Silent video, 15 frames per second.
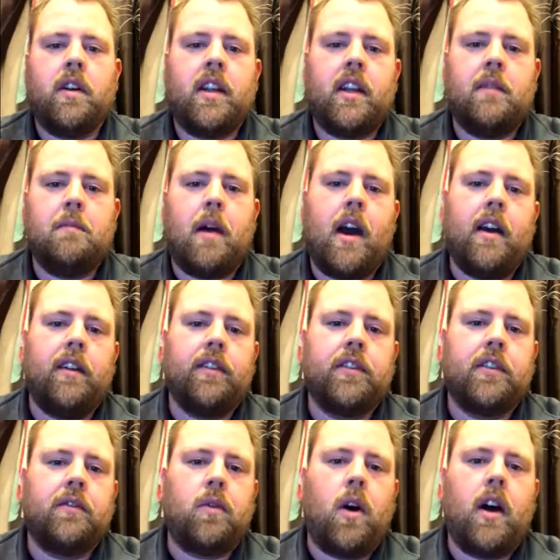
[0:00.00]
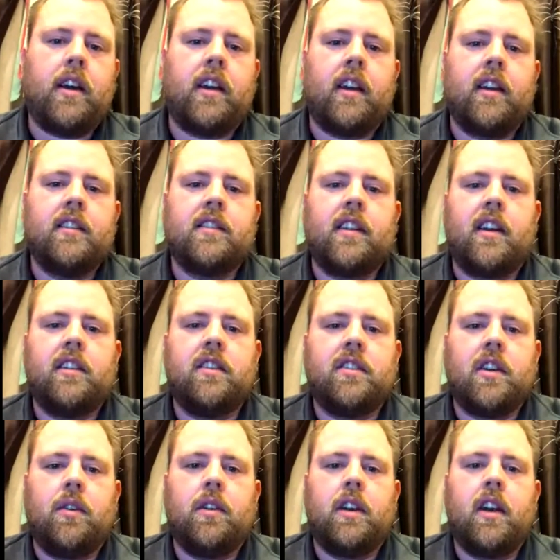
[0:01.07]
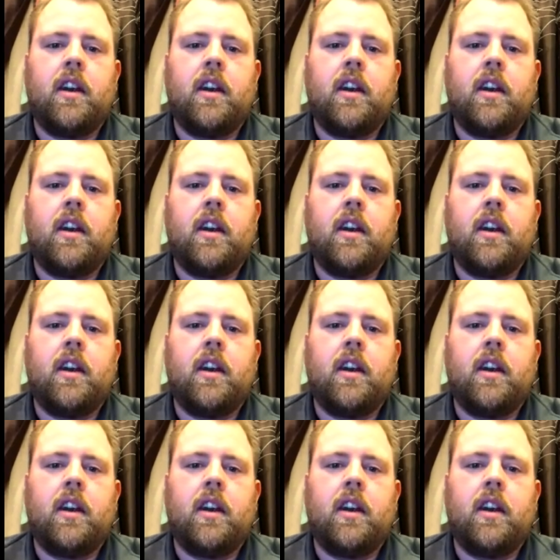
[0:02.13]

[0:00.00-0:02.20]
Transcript: miles of walking inside the show a day.